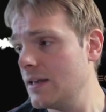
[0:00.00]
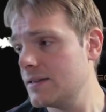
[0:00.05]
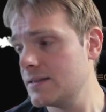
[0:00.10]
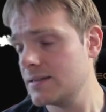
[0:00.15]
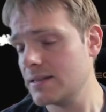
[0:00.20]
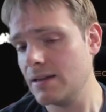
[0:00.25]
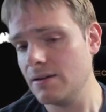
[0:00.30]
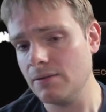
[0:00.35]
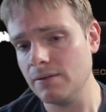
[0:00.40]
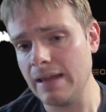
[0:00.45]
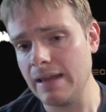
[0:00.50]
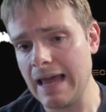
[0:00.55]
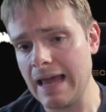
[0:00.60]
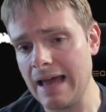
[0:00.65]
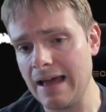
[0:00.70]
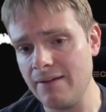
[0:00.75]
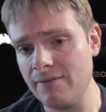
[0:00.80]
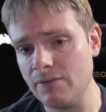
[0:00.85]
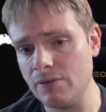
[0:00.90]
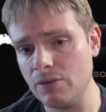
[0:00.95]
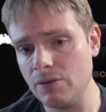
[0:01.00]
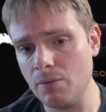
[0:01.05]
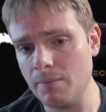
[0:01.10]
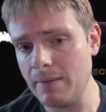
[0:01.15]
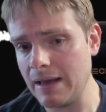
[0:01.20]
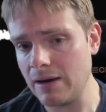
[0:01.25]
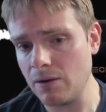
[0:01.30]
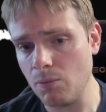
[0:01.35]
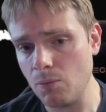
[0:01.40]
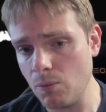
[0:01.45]
skill to have no
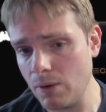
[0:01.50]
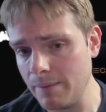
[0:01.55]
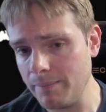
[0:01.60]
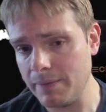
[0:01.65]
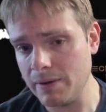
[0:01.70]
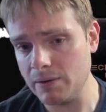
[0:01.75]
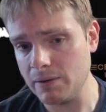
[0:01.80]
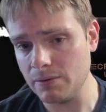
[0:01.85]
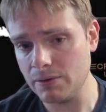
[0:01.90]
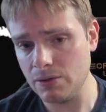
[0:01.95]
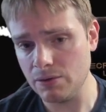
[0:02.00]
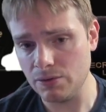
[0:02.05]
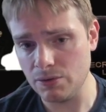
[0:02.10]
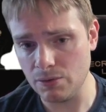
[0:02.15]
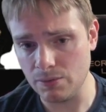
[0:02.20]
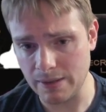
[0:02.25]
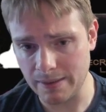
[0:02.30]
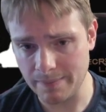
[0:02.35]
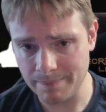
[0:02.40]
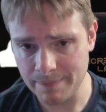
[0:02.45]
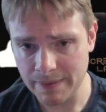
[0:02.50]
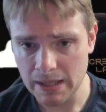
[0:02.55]
matter what build you're doing.